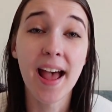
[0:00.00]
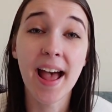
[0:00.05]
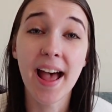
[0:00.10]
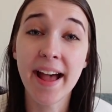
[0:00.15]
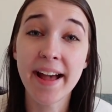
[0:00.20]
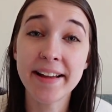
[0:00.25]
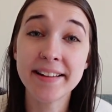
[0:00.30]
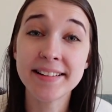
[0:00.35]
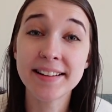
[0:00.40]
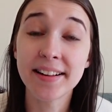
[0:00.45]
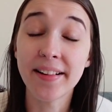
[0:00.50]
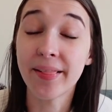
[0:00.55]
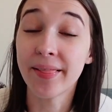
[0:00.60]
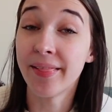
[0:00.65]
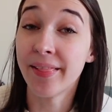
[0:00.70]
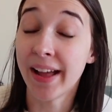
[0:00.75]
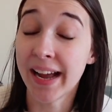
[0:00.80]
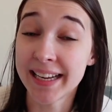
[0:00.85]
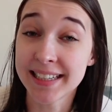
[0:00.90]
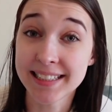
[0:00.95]
And
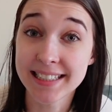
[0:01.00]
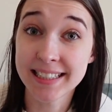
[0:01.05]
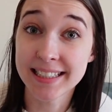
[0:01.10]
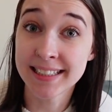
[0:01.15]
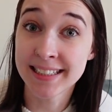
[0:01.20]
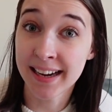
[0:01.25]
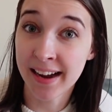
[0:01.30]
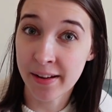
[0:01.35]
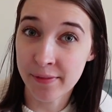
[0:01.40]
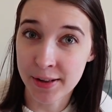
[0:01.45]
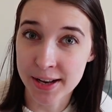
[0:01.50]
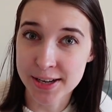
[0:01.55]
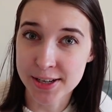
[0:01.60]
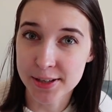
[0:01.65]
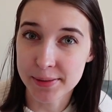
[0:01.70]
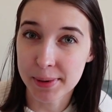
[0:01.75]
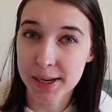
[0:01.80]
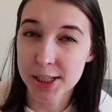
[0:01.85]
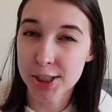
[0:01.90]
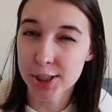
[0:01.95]
let's dive
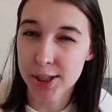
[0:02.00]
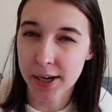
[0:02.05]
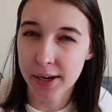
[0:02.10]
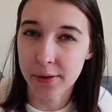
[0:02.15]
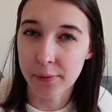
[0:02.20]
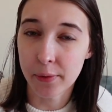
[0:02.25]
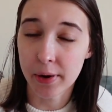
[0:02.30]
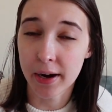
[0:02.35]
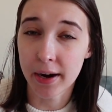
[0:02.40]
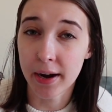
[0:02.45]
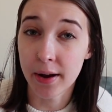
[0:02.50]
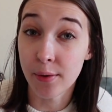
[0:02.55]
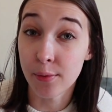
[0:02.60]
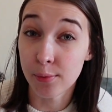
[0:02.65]
into my January